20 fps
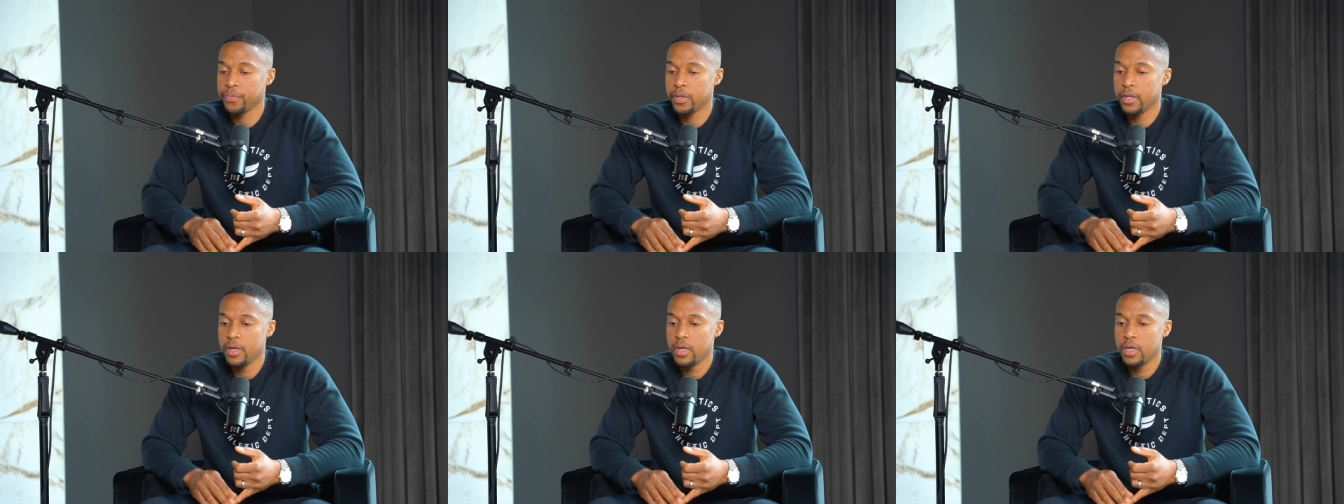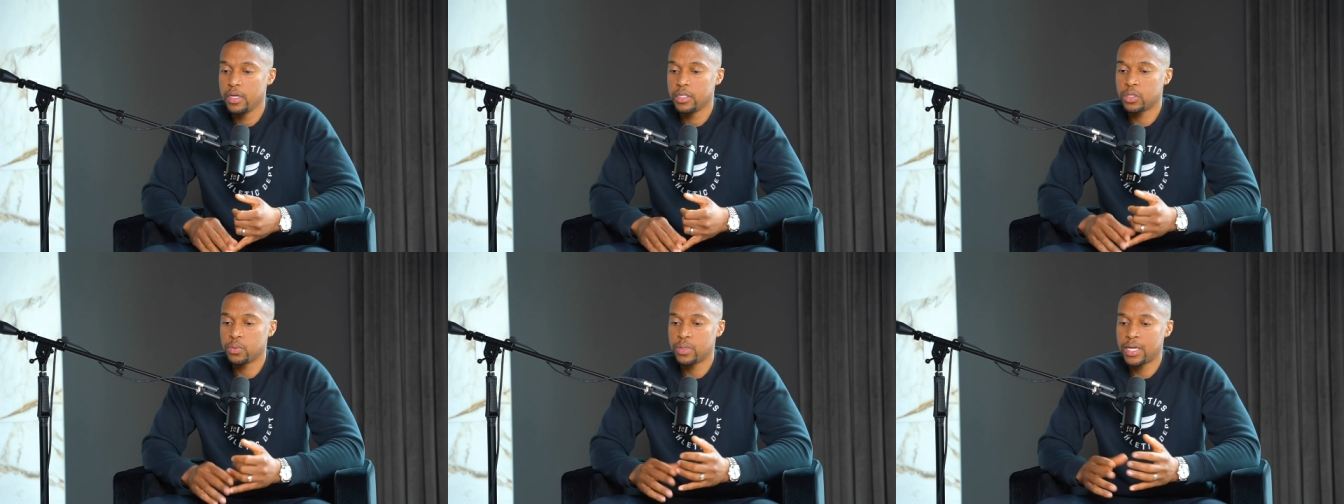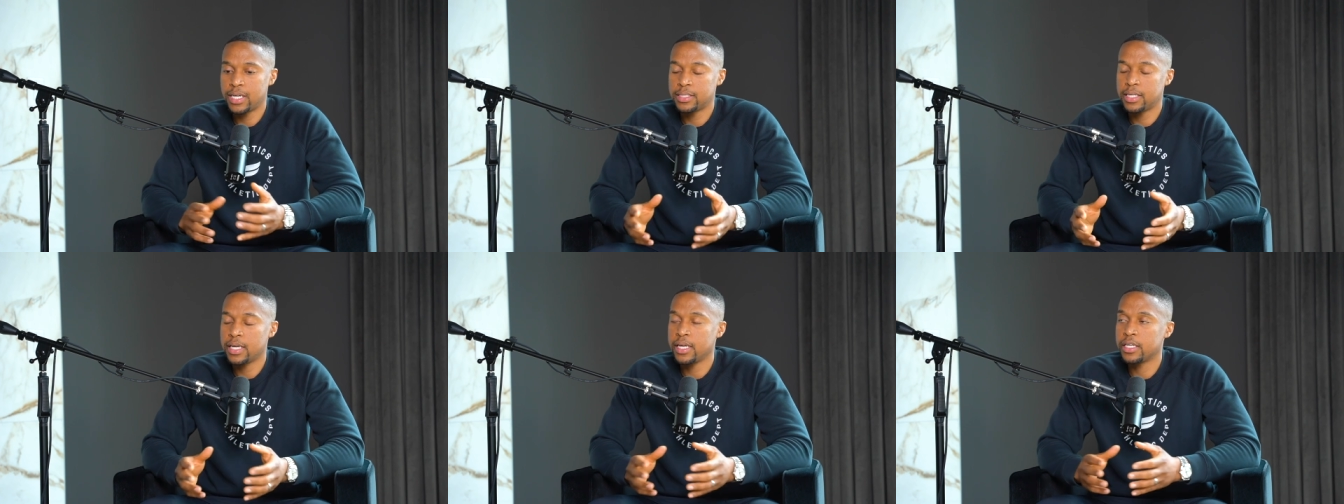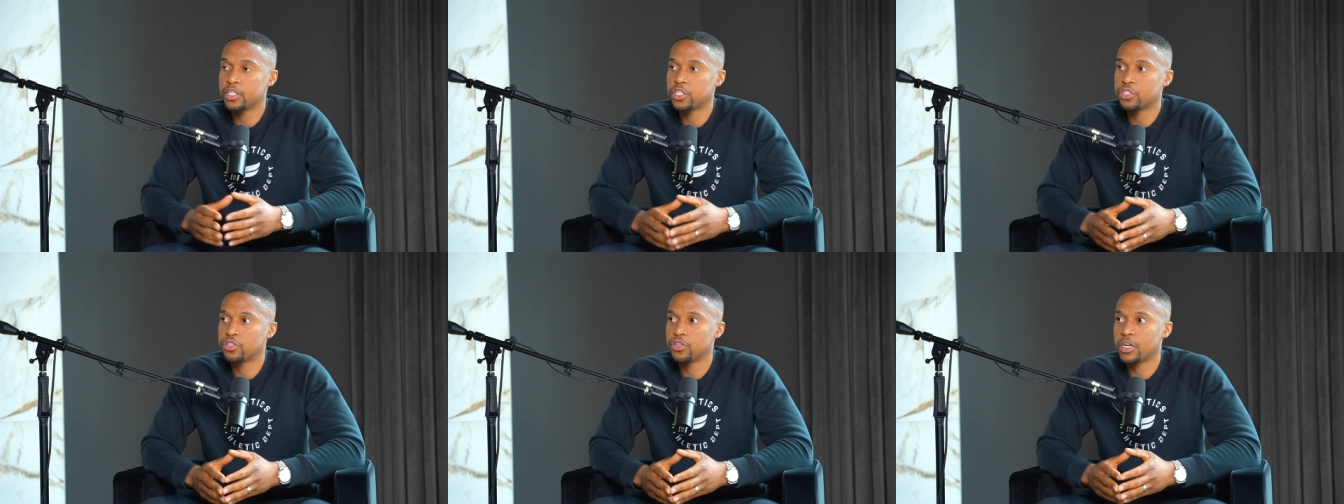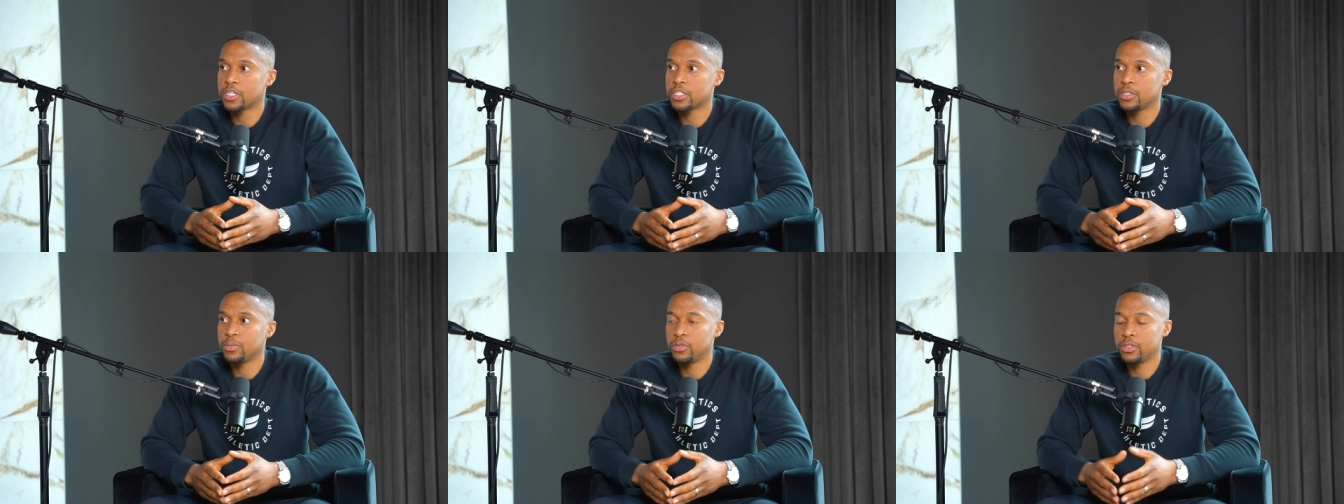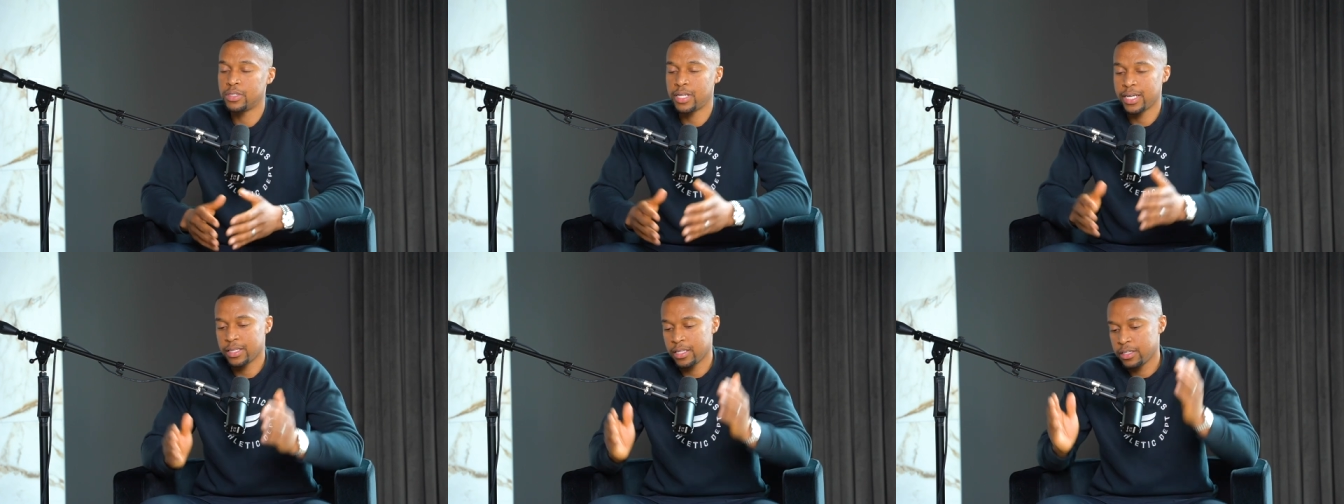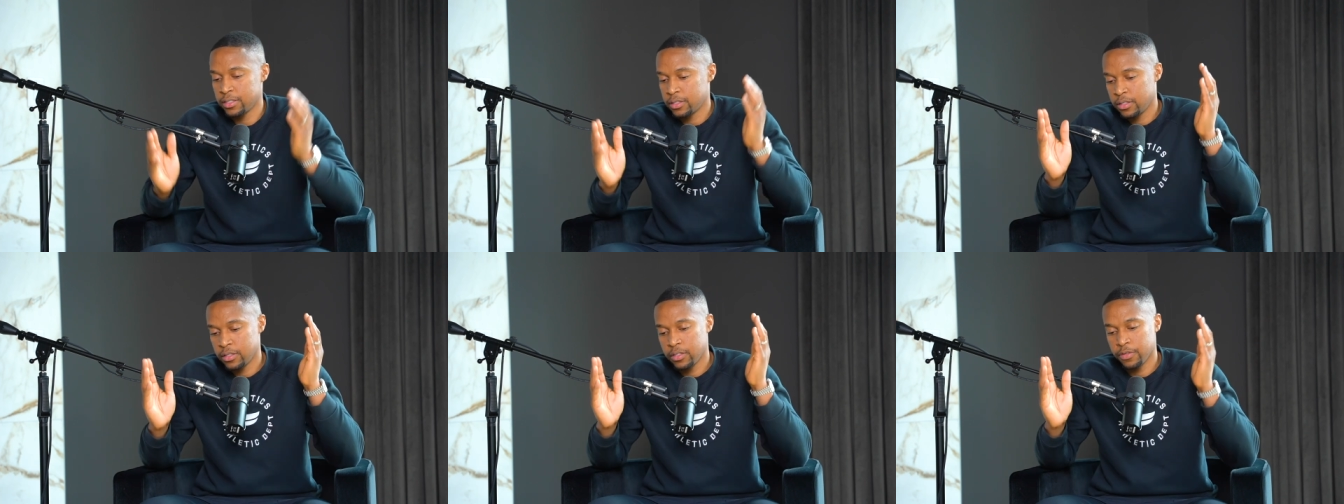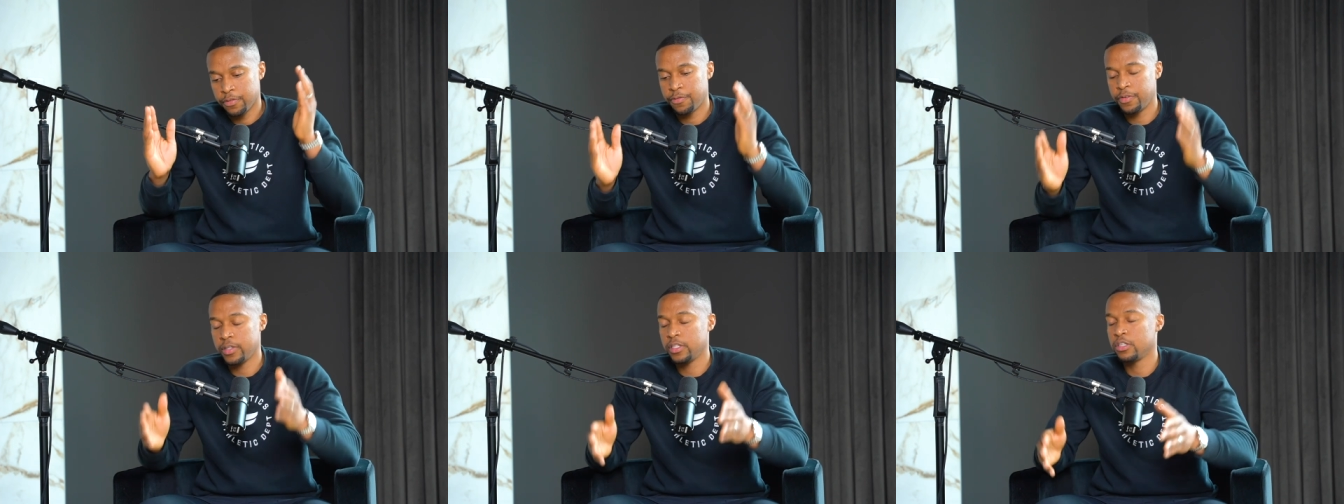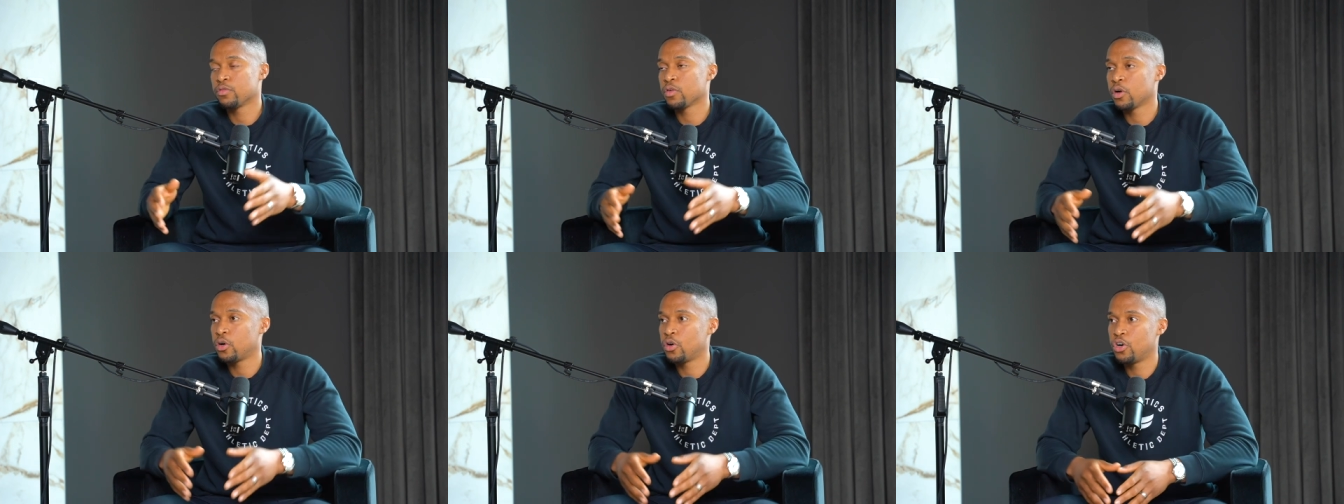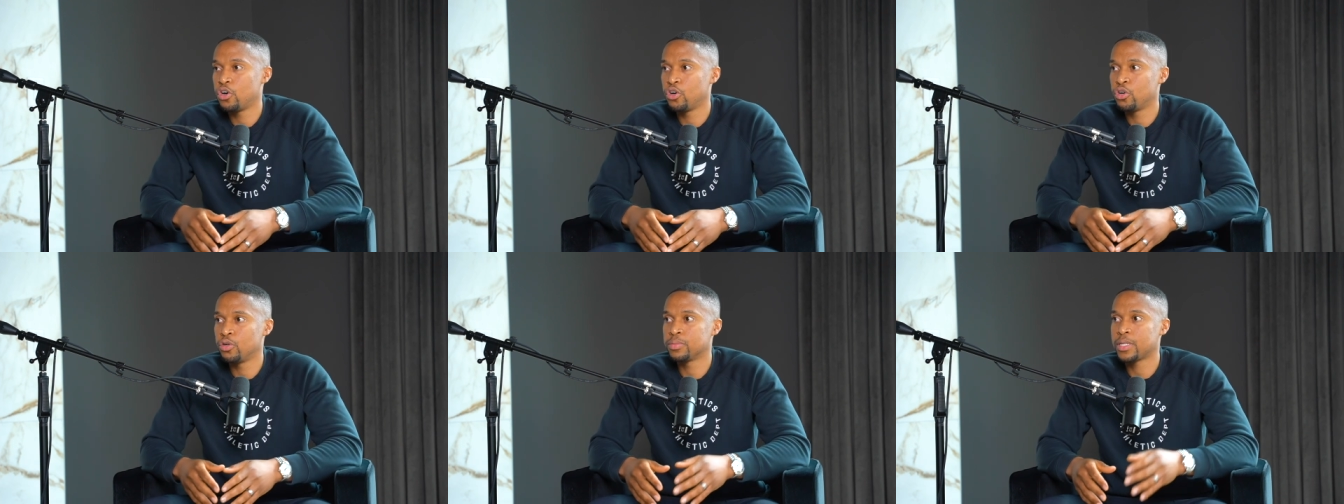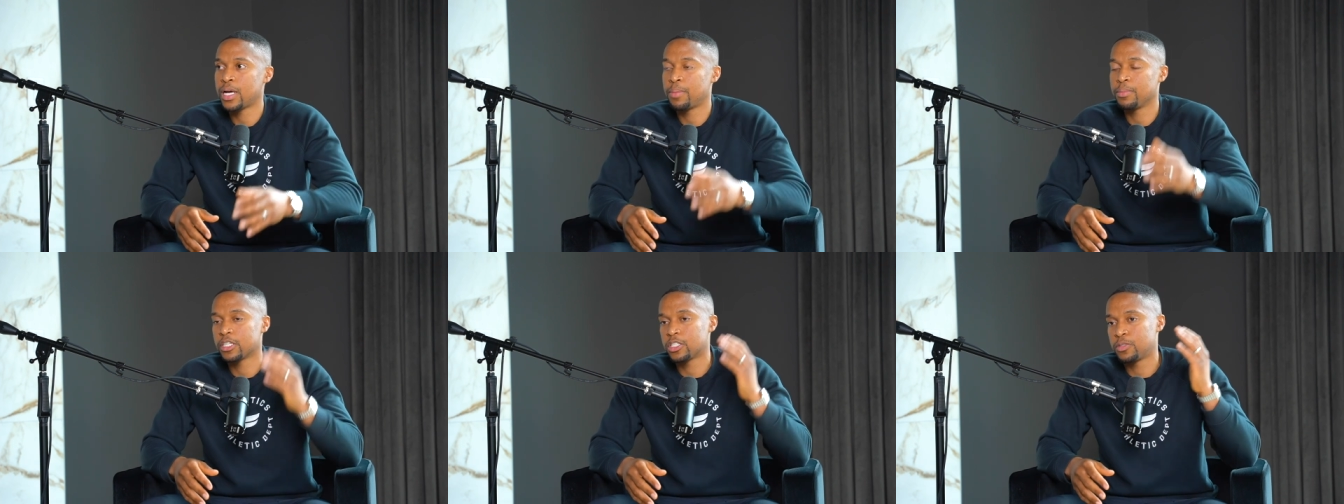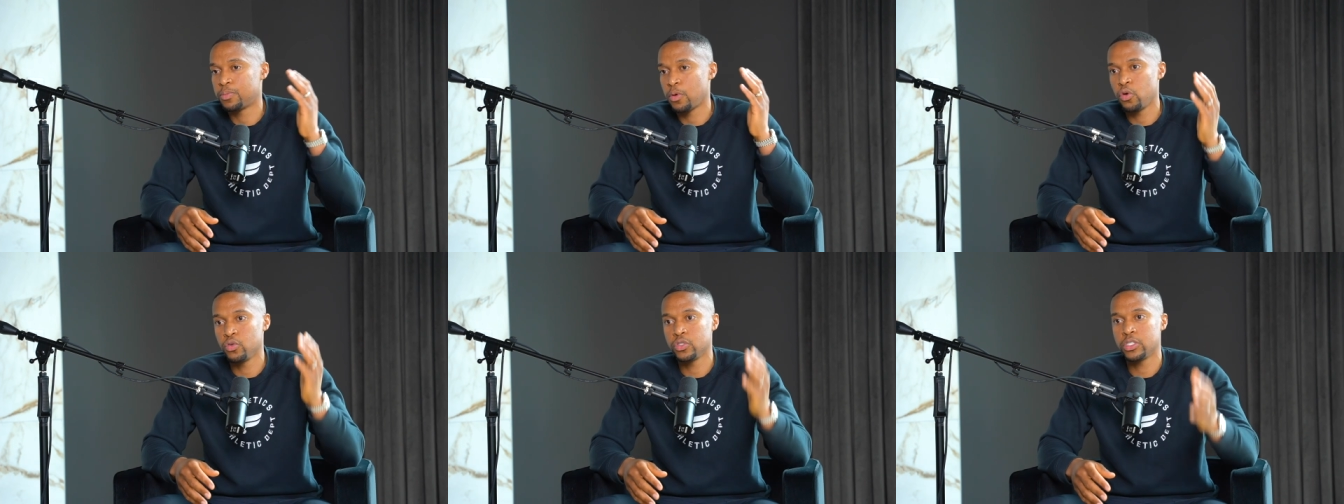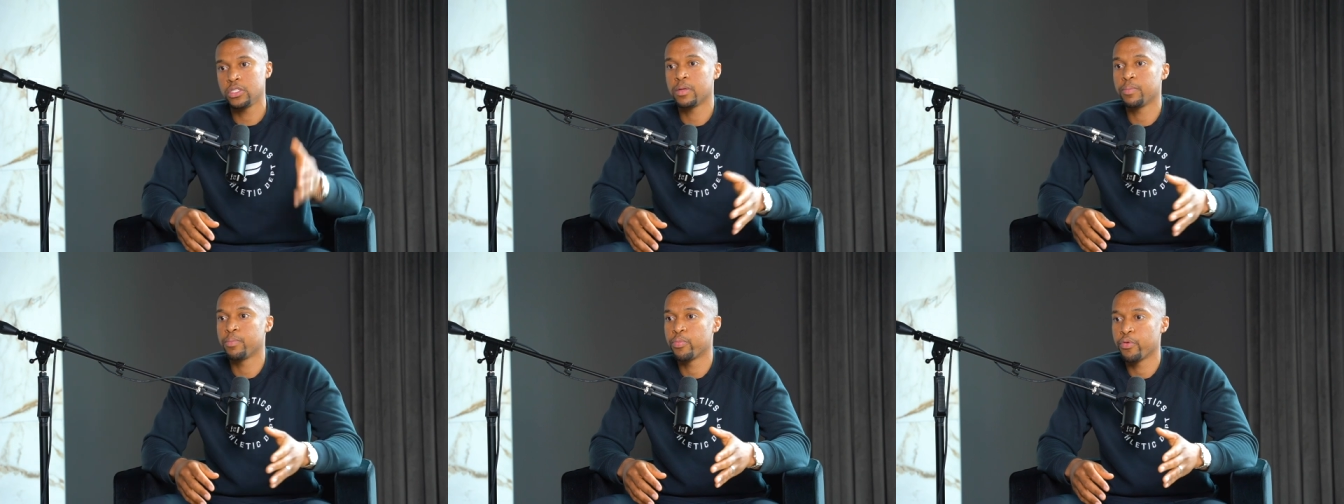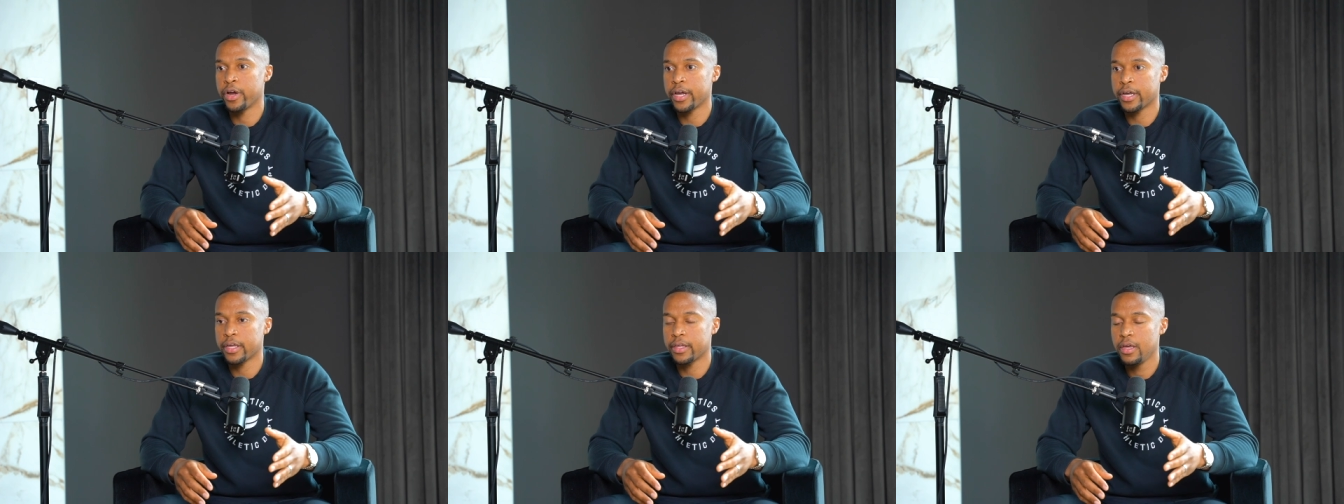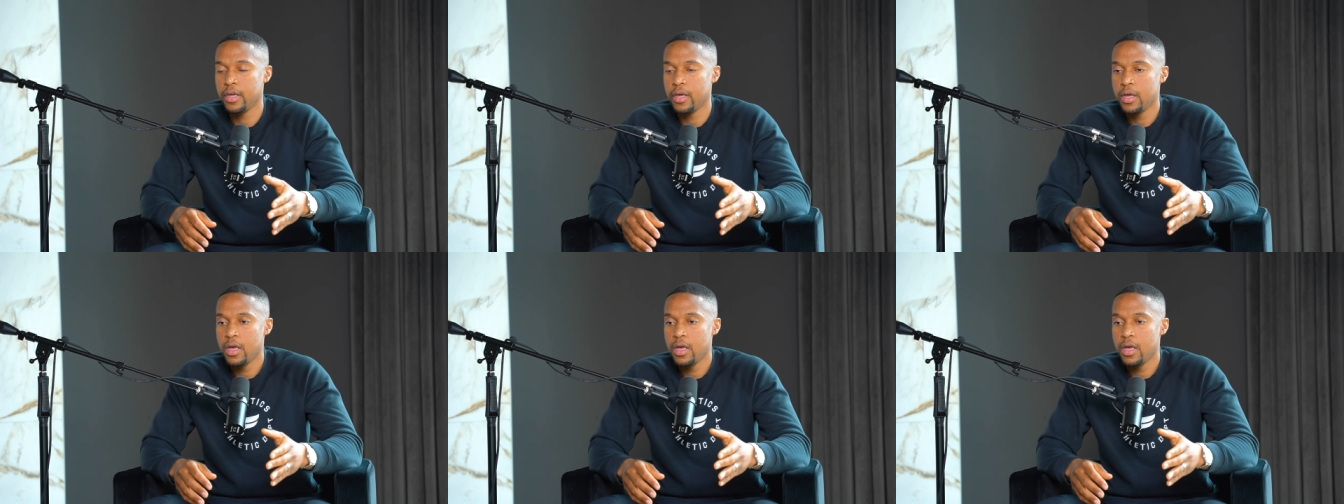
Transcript: Mm-hmm. So when I say indestructible, like there's the Philly row homes, I'm exposing the brick.